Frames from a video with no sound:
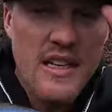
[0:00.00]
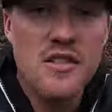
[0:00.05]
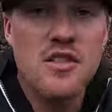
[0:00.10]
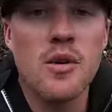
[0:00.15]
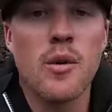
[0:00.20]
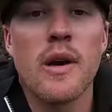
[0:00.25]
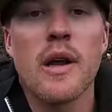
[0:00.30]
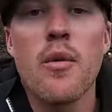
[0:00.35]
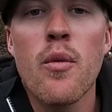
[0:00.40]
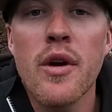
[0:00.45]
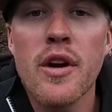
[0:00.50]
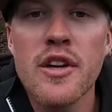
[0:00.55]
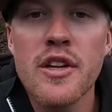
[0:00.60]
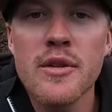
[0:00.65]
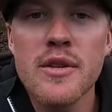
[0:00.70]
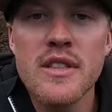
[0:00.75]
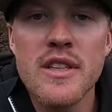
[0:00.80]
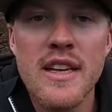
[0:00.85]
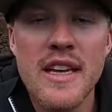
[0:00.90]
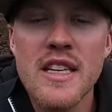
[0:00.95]
And so what I want to
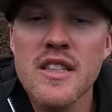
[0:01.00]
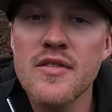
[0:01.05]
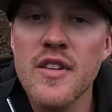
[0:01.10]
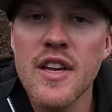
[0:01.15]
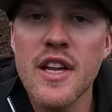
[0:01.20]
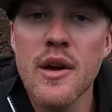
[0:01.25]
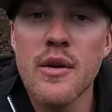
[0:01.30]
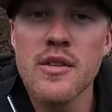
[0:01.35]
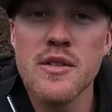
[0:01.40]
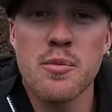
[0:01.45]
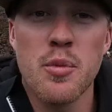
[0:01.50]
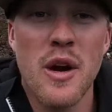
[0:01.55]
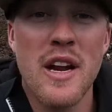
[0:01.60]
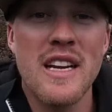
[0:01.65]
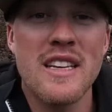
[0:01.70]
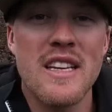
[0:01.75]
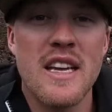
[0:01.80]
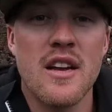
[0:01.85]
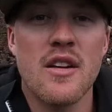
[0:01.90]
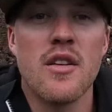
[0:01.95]
do in today's video is
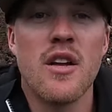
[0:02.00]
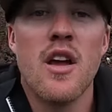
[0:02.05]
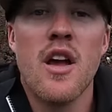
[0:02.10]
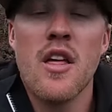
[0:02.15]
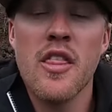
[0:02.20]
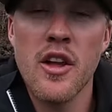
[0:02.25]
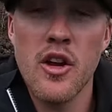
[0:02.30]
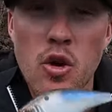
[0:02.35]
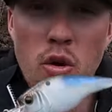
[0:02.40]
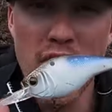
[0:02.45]
break down the